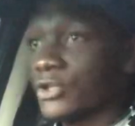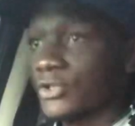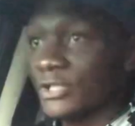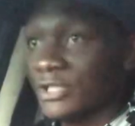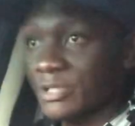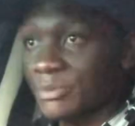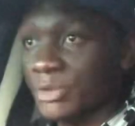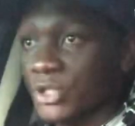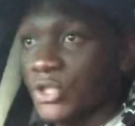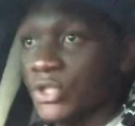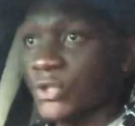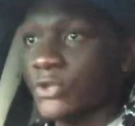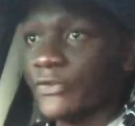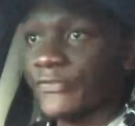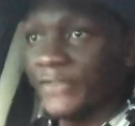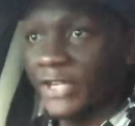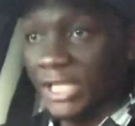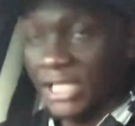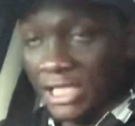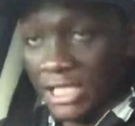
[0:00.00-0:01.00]
transmission
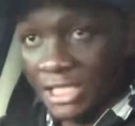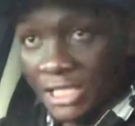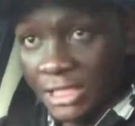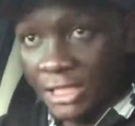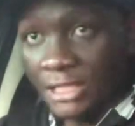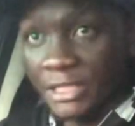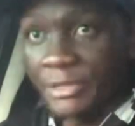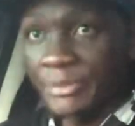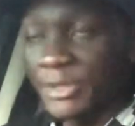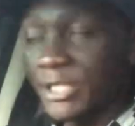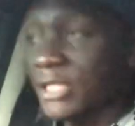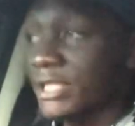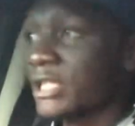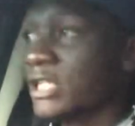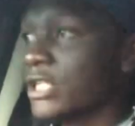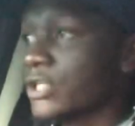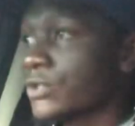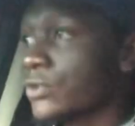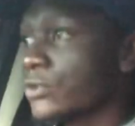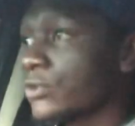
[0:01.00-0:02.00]
overheating the best
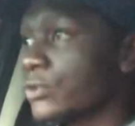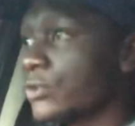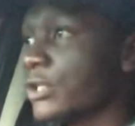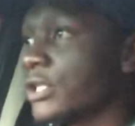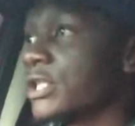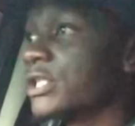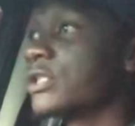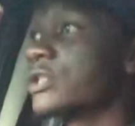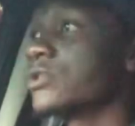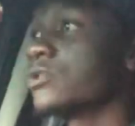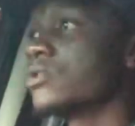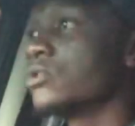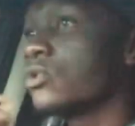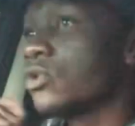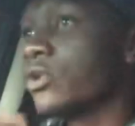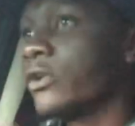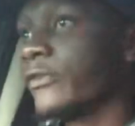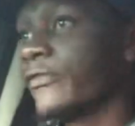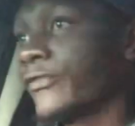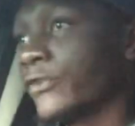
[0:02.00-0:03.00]
thing to do is you
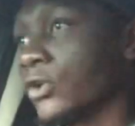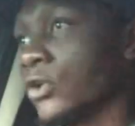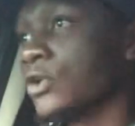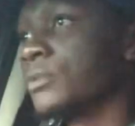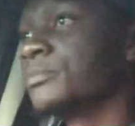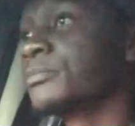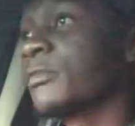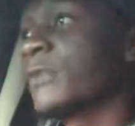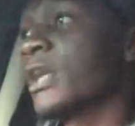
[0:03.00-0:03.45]
go for